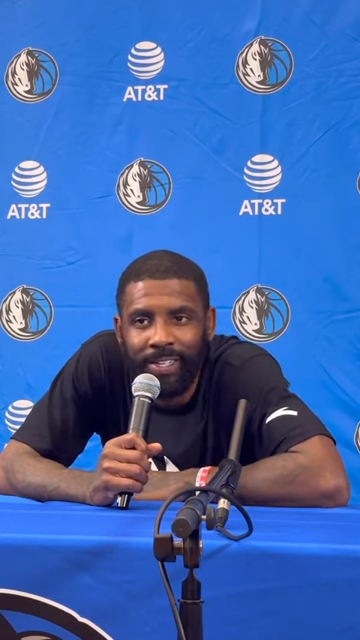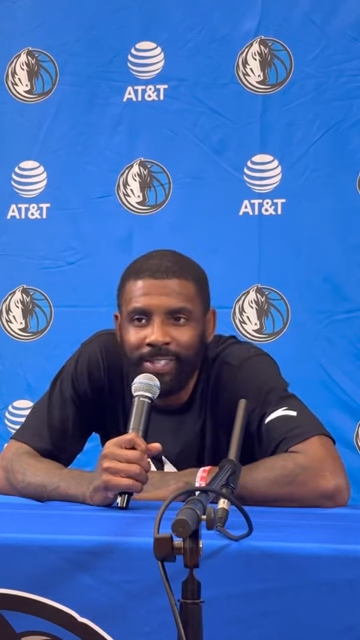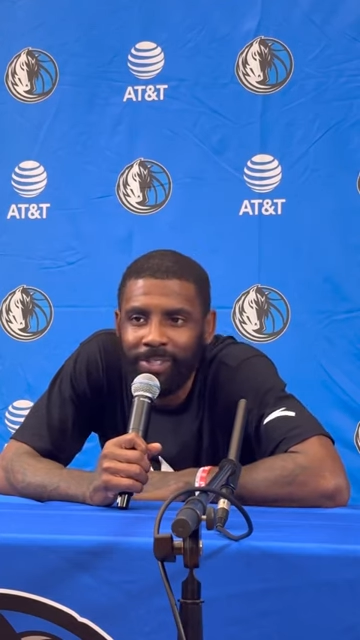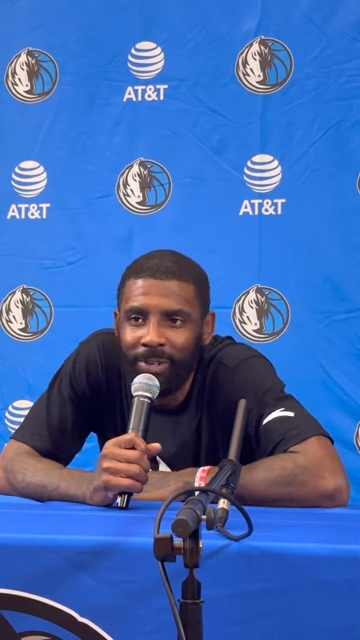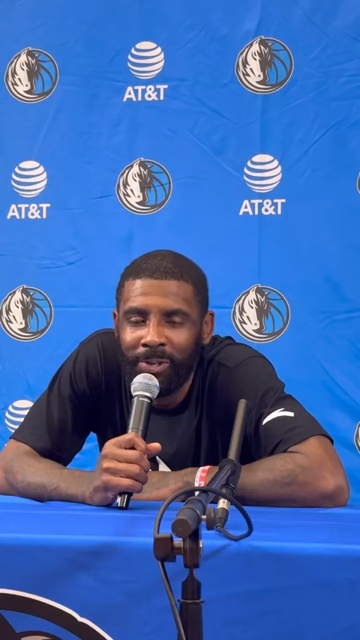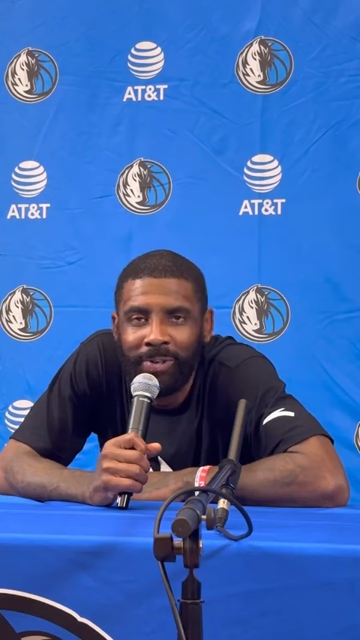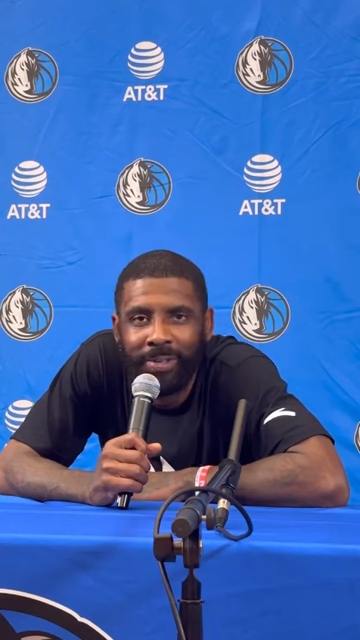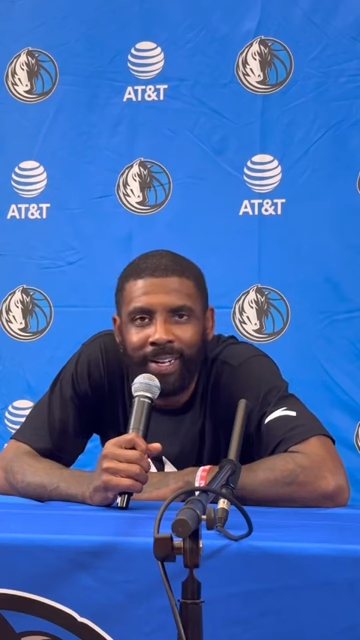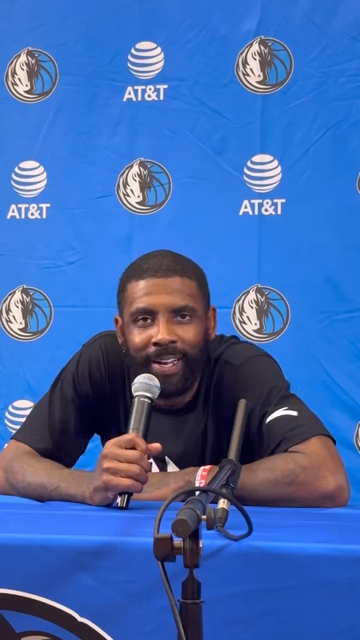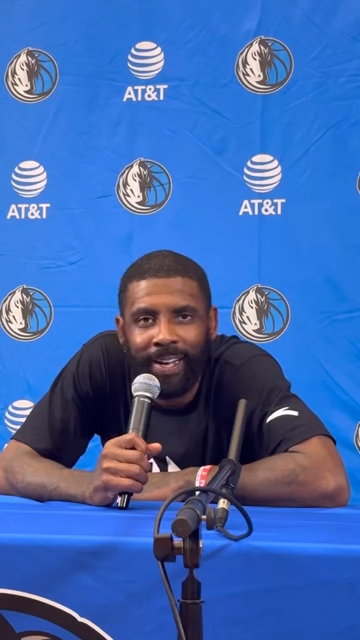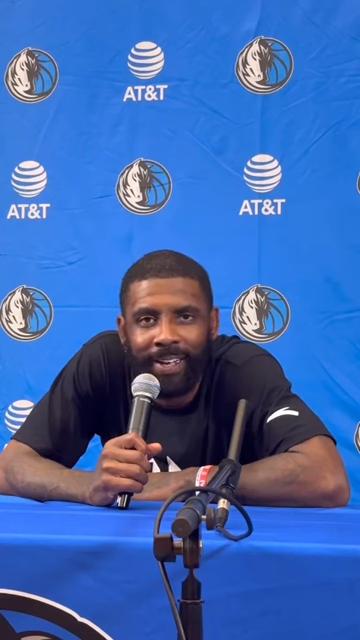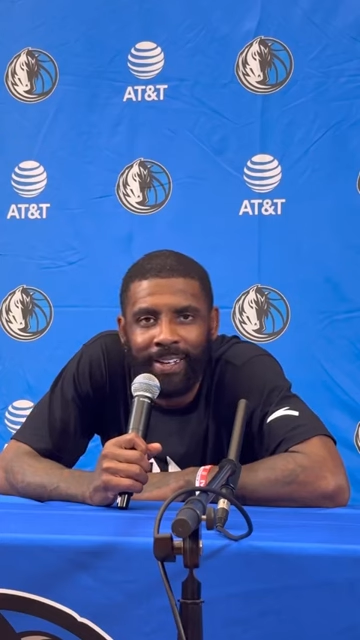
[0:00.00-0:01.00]
So
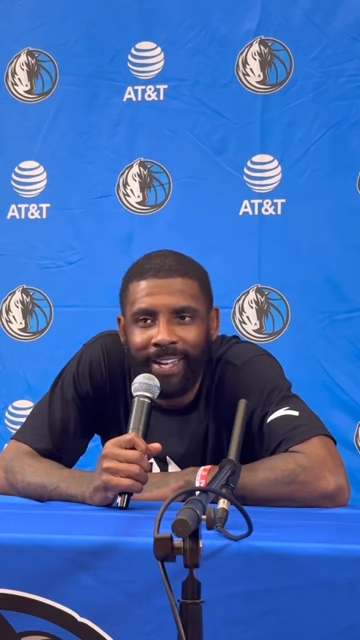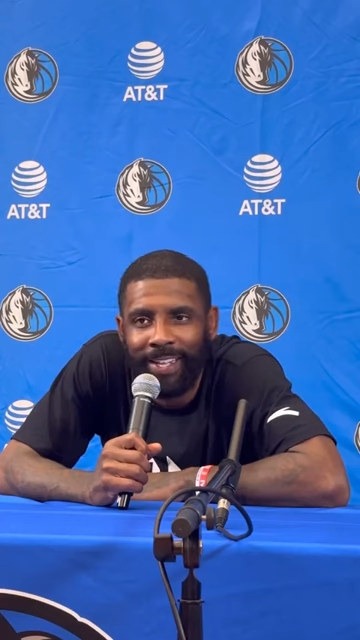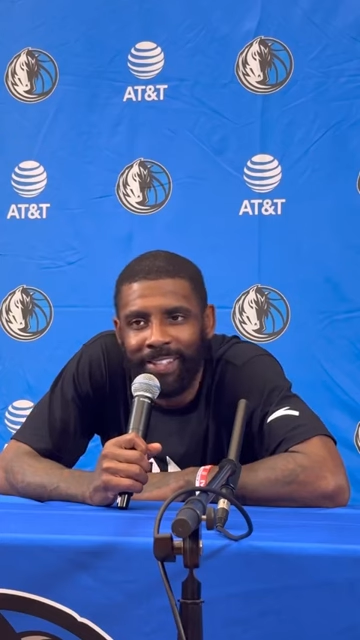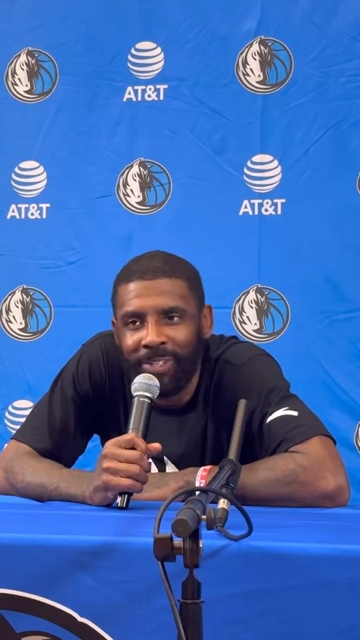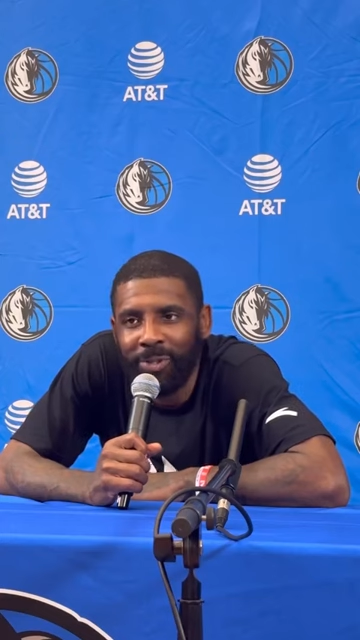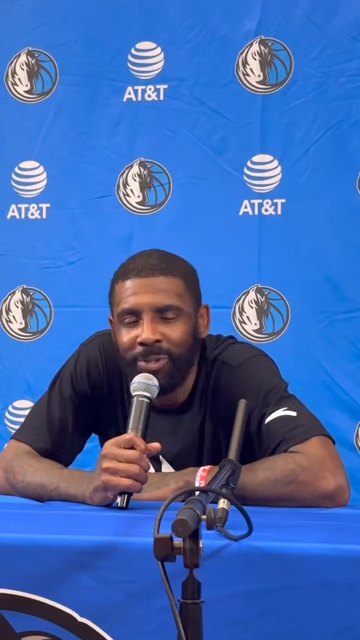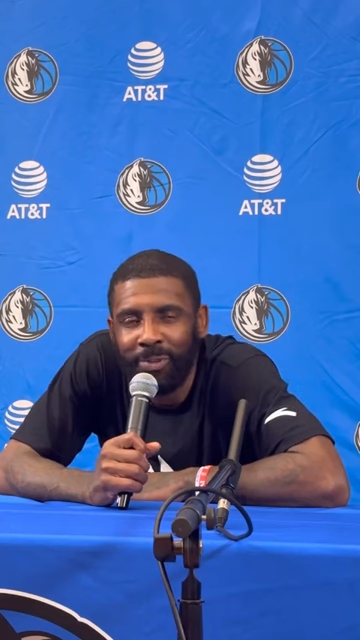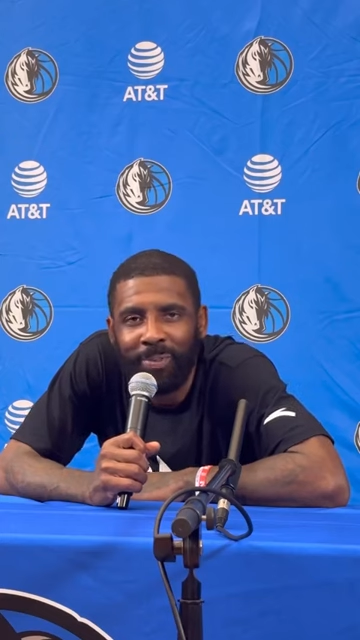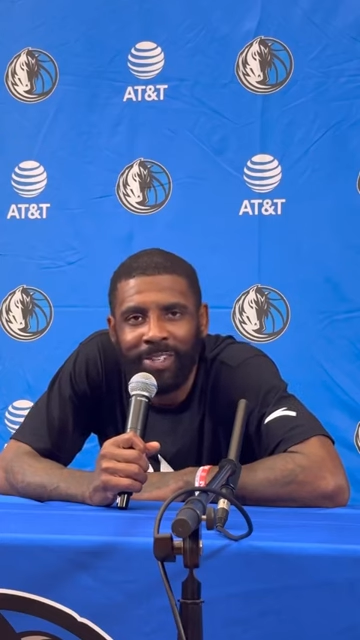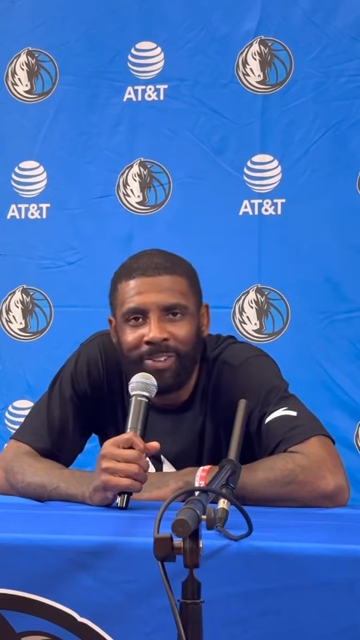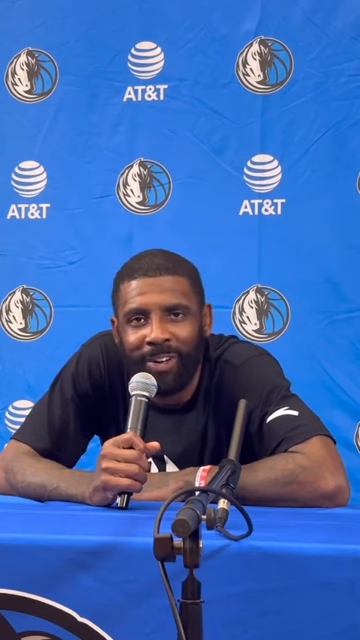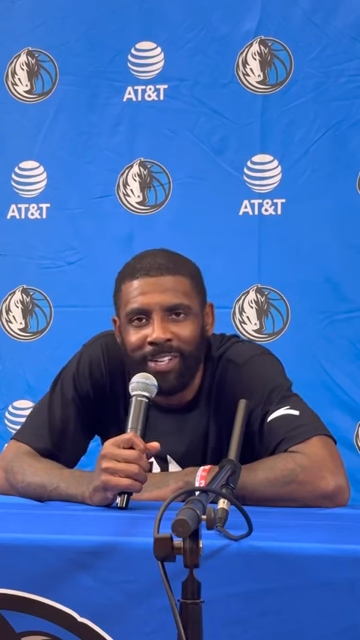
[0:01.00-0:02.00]
I think you should
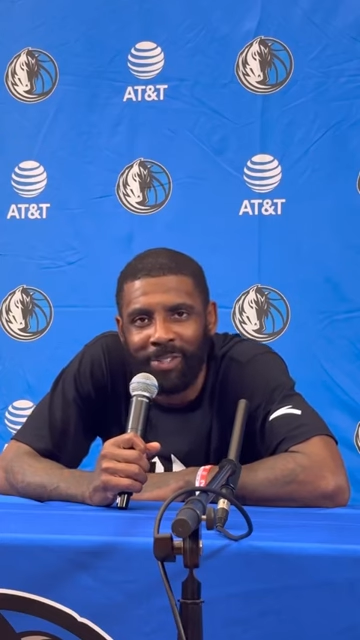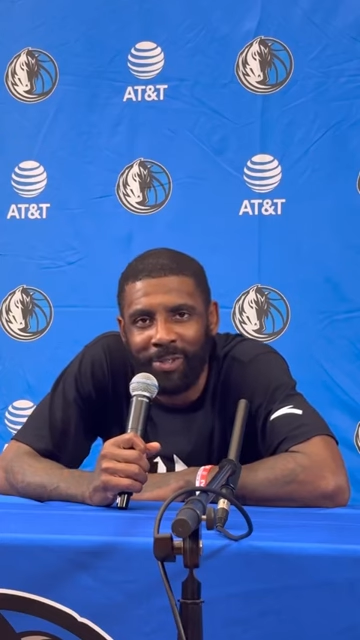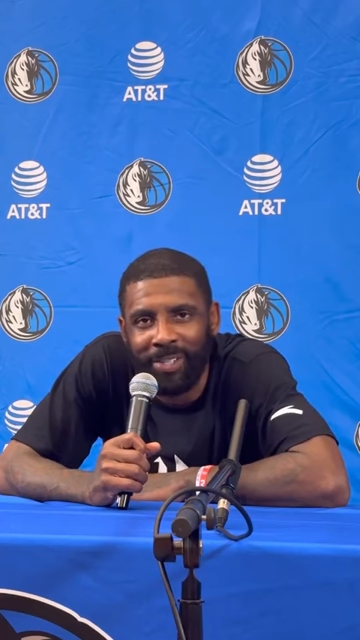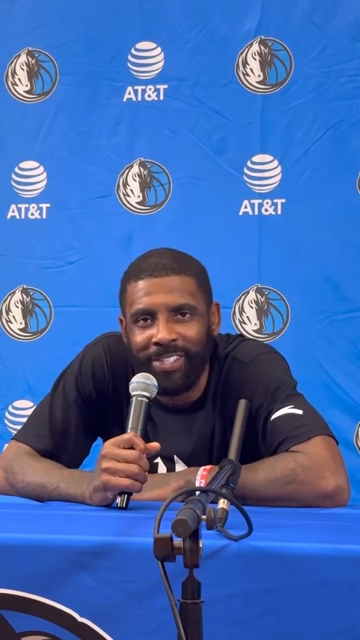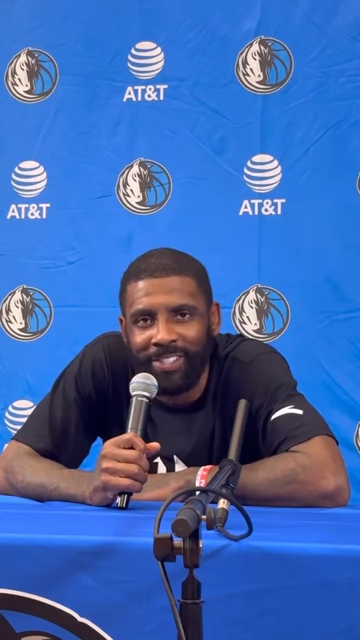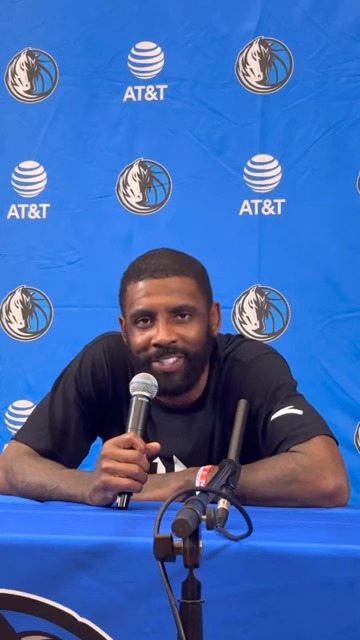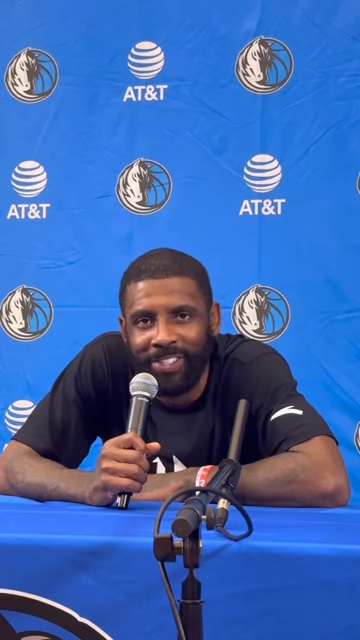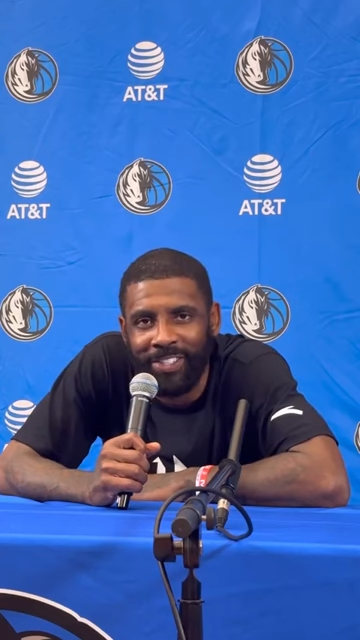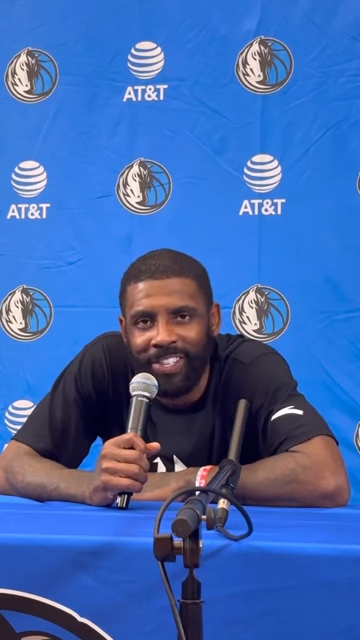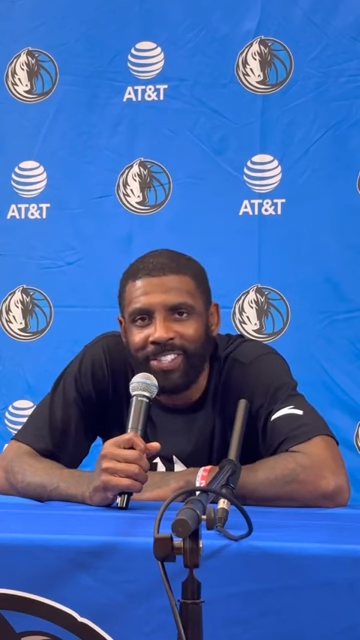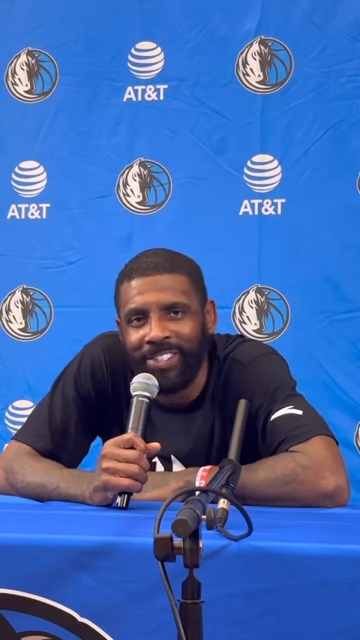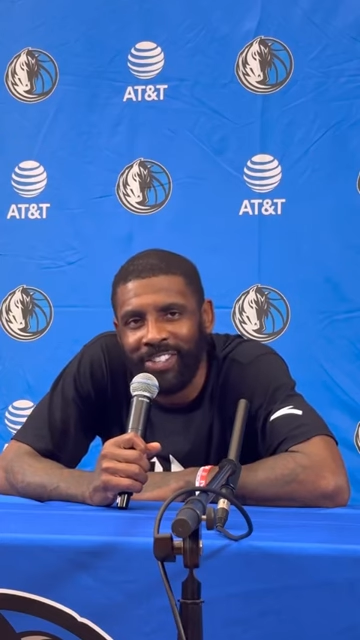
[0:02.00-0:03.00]
make the right choice to
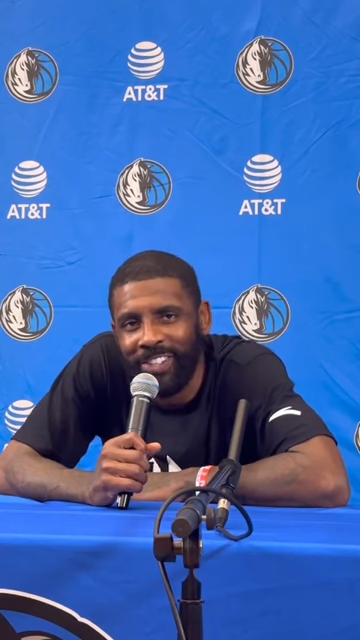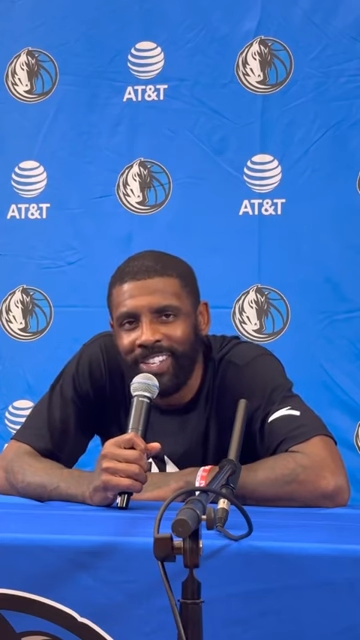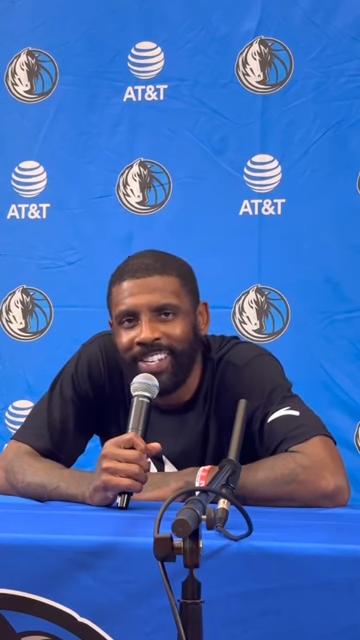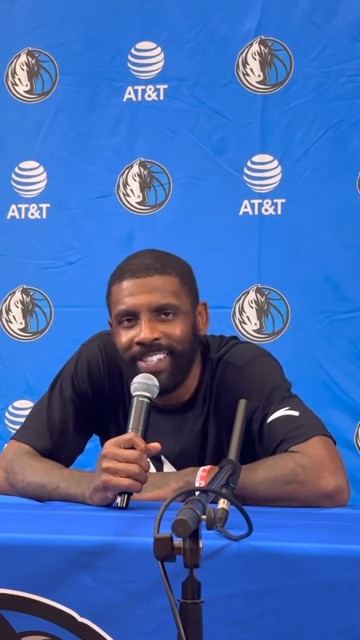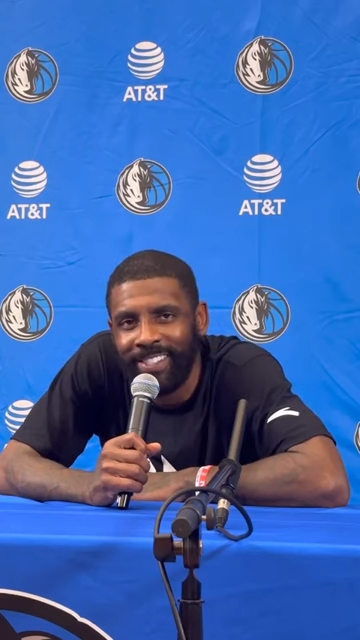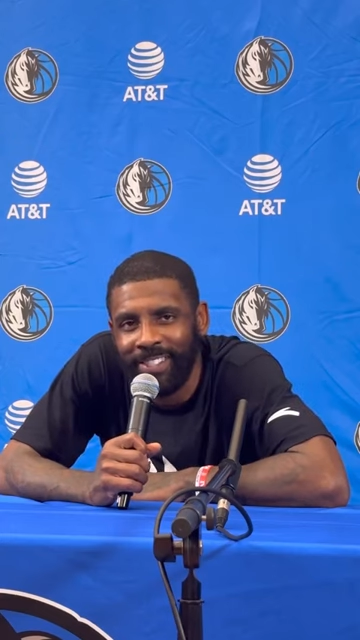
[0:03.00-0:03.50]
stick to your gun,